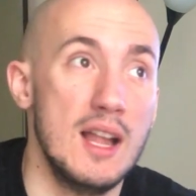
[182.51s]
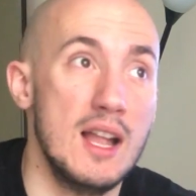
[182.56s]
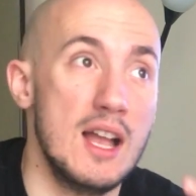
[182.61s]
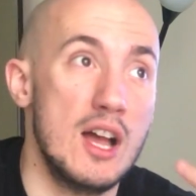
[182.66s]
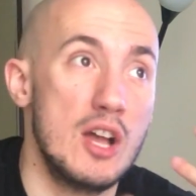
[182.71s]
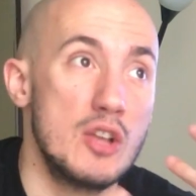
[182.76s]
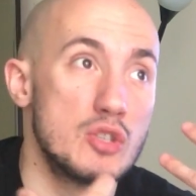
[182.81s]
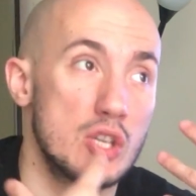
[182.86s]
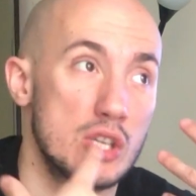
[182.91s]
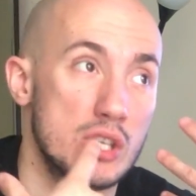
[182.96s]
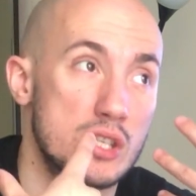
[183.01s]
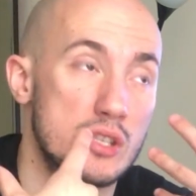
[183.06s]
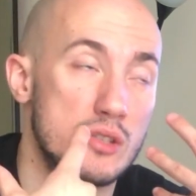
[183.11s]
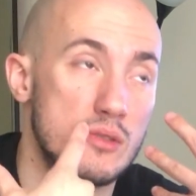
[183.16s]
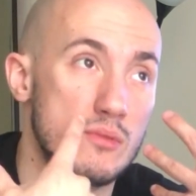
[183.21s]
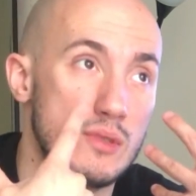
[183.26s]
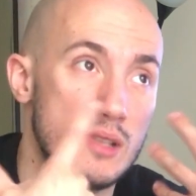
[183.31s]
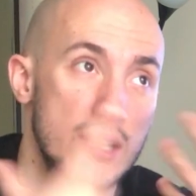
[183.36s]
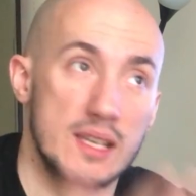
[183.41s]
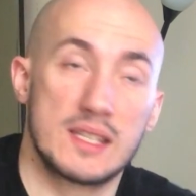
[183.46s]
just
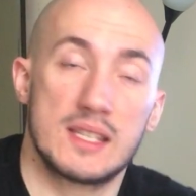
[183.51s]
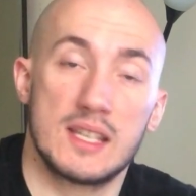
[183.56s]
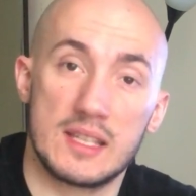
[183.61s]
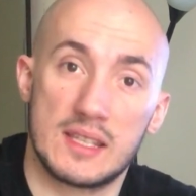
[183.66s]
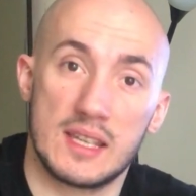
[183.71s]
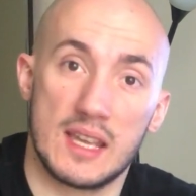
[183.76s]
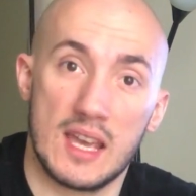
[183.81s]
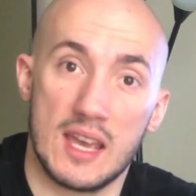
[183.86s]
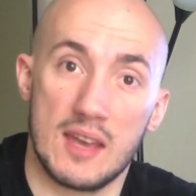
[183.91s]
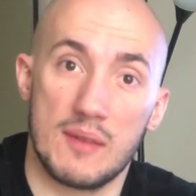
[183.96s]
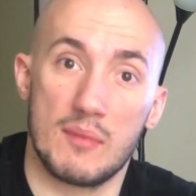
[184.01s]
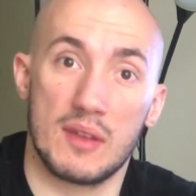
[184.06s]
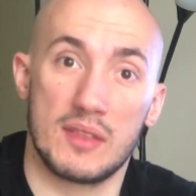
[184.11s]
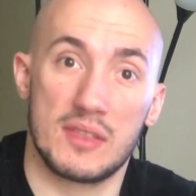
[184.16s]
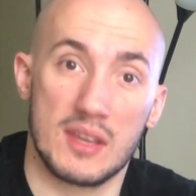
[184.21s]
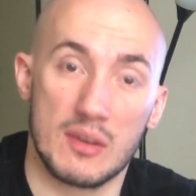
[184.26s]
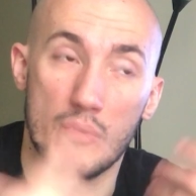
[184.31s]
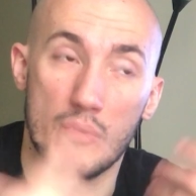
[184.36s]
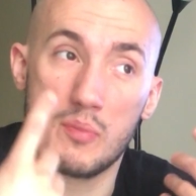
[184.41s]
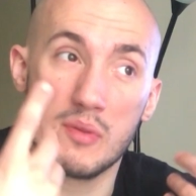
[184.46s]
listening to him I think
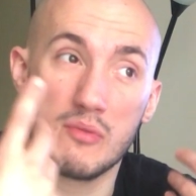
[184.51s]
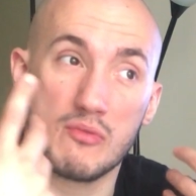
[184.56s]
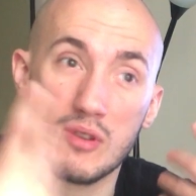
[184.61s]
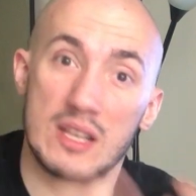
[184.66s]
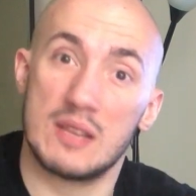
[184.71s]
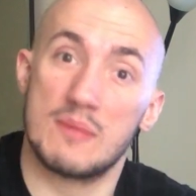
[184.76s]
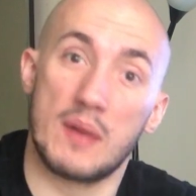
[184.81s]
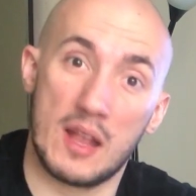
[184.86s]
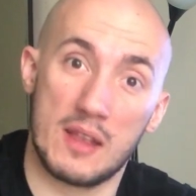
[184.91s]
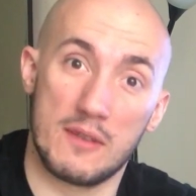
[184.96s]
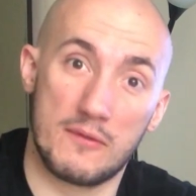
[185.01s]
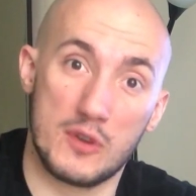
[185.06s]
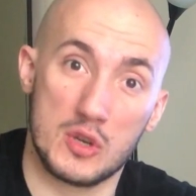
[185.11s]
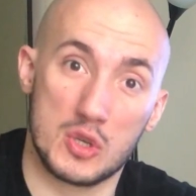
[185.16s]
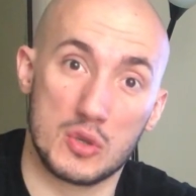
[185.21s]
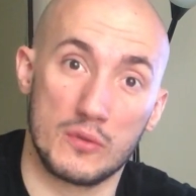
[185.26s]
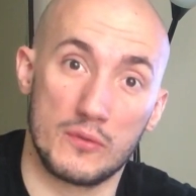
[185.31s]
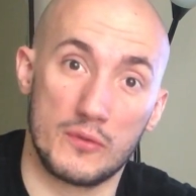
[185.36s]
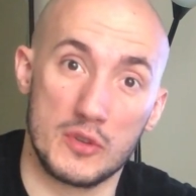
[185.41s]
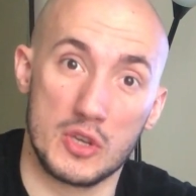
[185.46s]
really beneficial
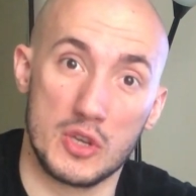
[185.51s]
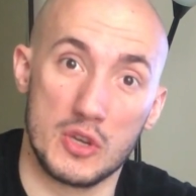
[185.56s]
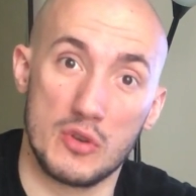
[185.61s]
for you.